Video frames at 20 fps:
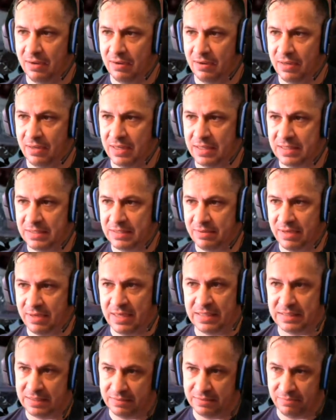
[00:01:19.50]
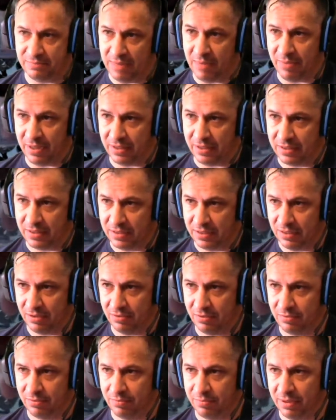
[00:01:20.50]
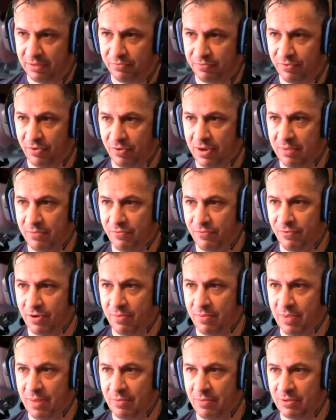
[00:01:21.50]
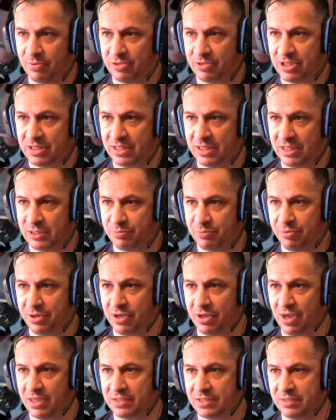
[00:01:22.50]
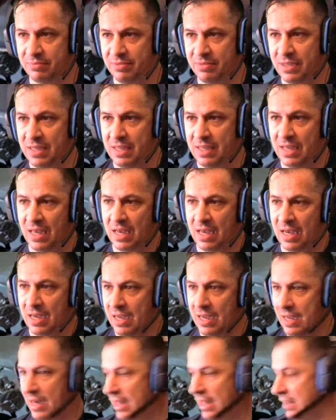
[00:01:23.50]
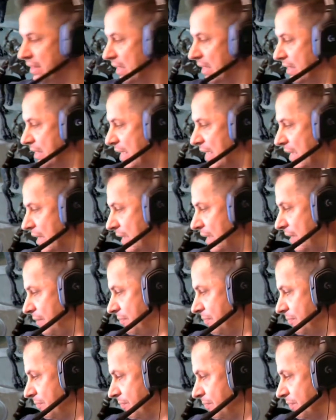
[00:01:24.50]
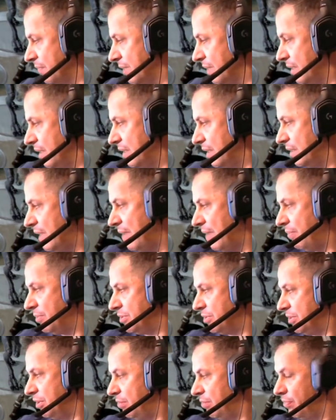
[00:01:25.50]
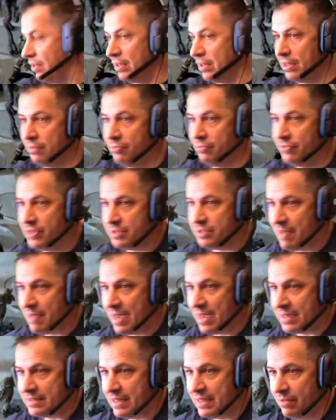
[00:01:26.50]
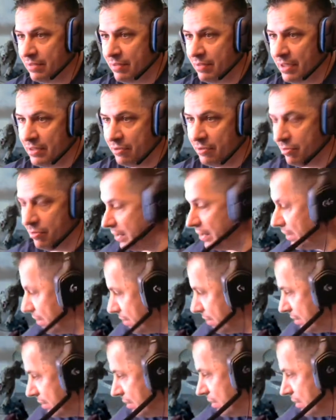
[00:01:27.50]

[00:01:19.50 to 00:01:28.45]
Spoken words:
He's a mammoth, big furry mammoth, which I think is pretty awesome. And I think that that one's a good one. I'm going to move this box out of the way a little bit here.